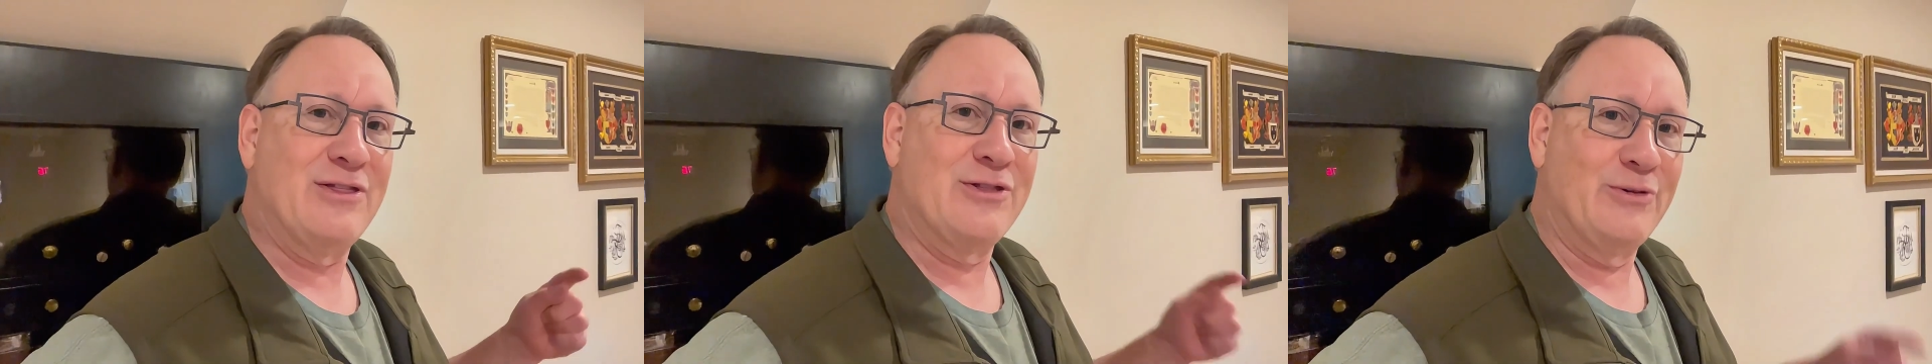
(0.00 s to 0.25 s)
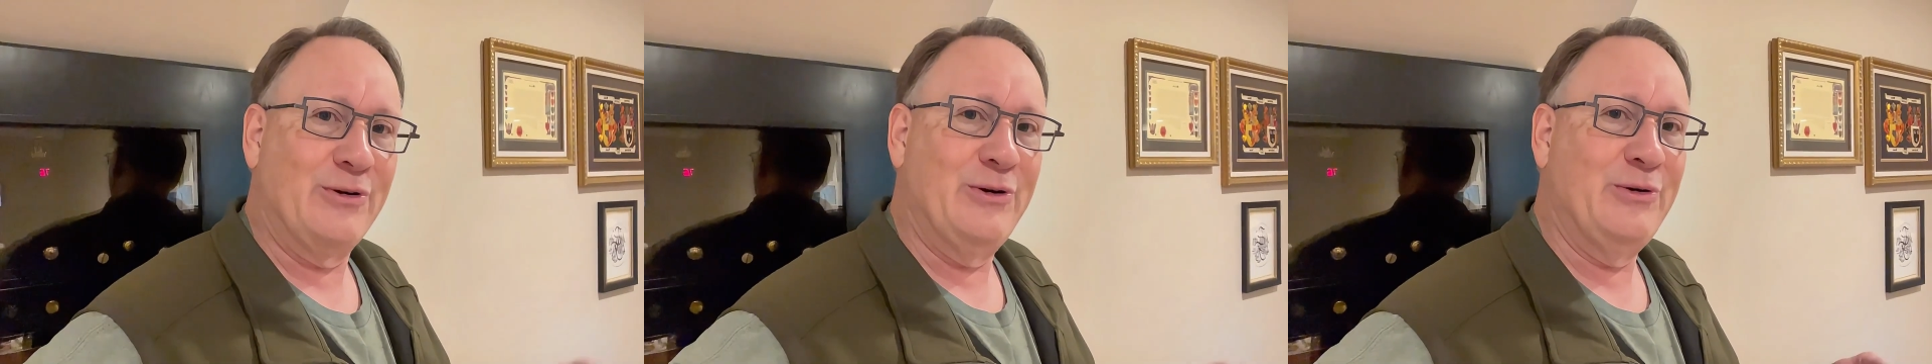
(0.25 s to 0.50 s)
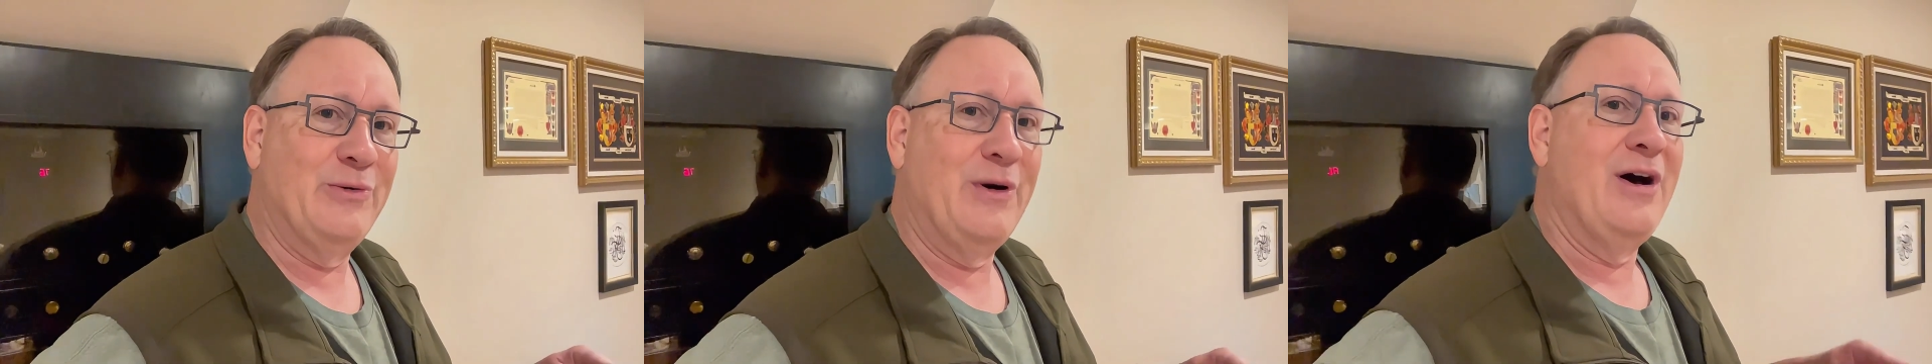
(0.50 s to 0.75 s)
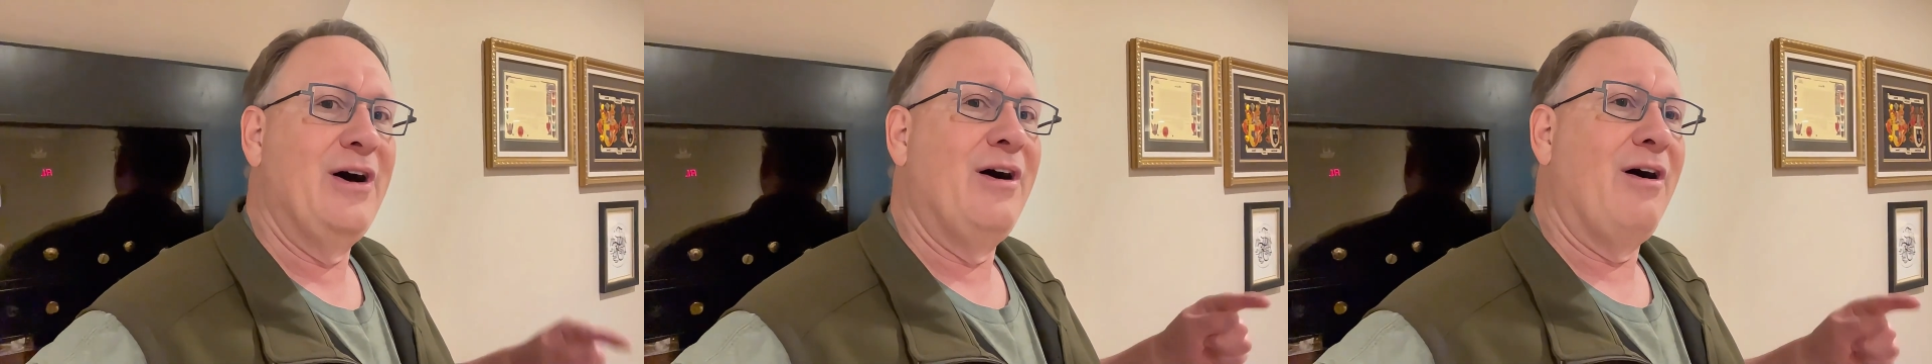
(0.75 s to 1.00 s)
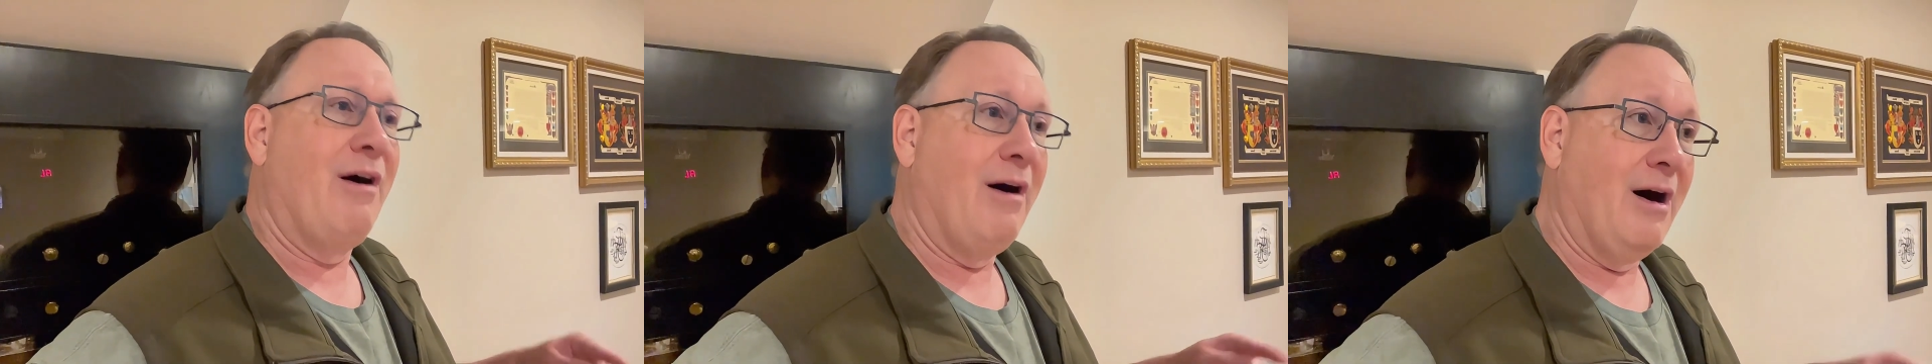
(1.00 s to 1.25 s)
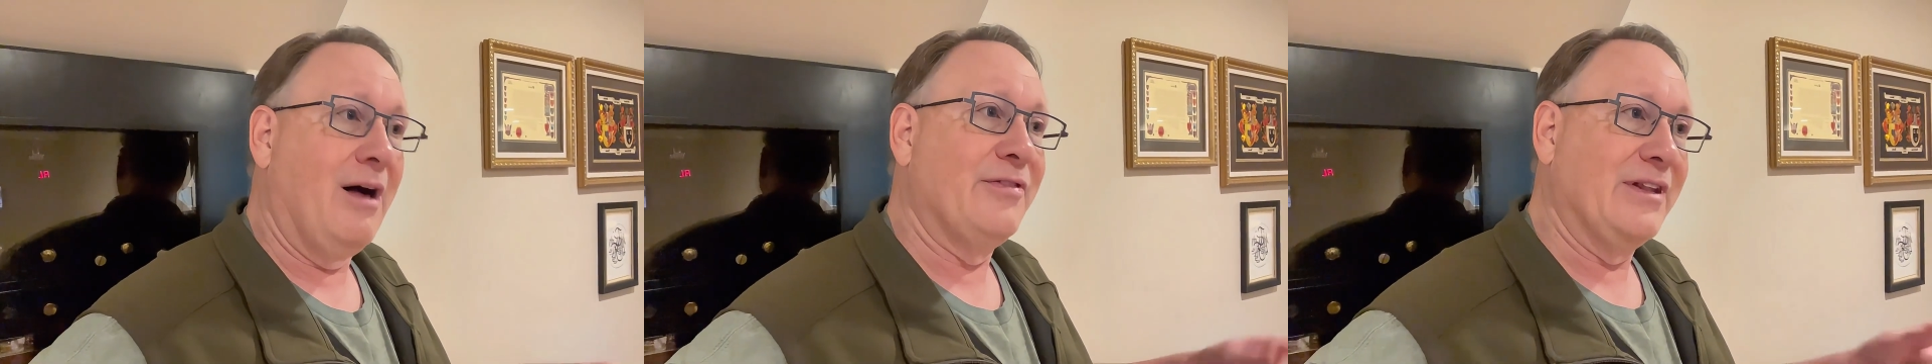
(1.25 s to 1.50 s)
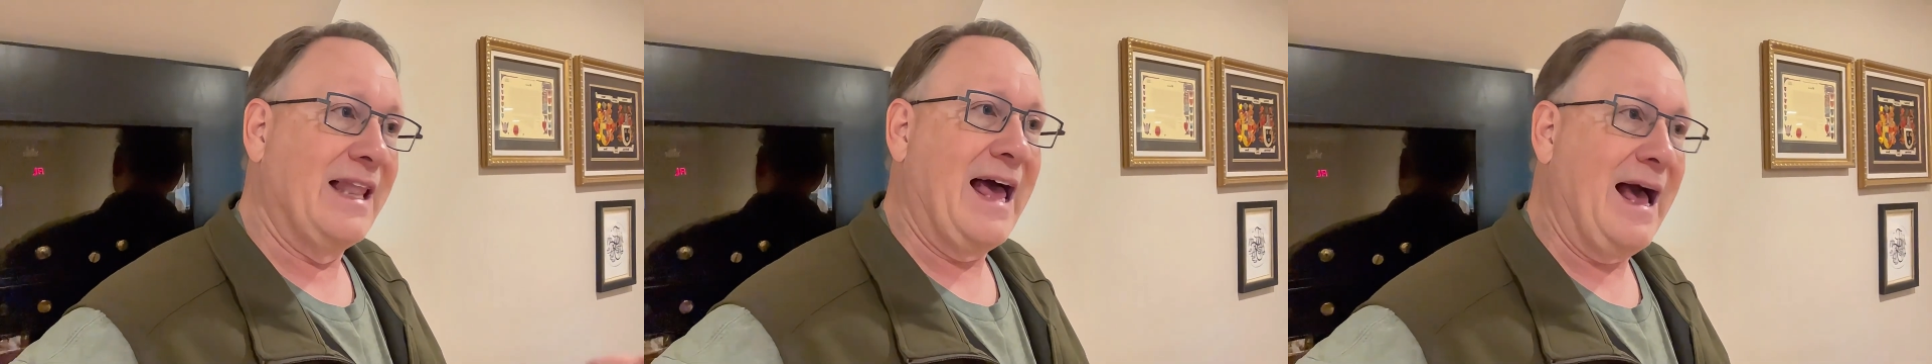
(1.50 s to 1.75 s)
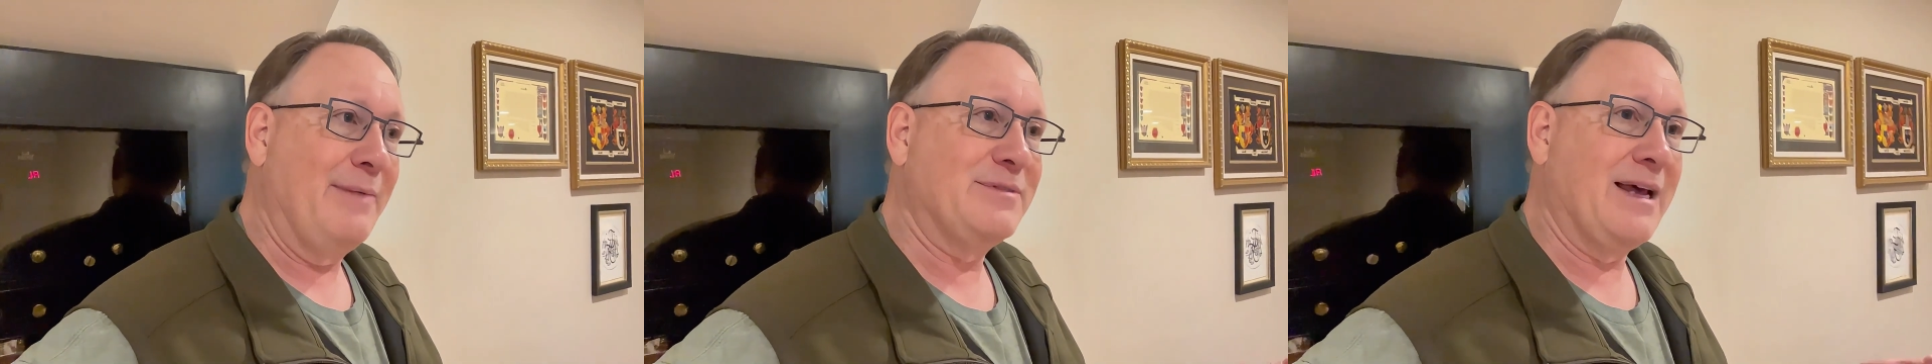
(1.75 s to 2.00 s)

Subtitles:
through all the laps.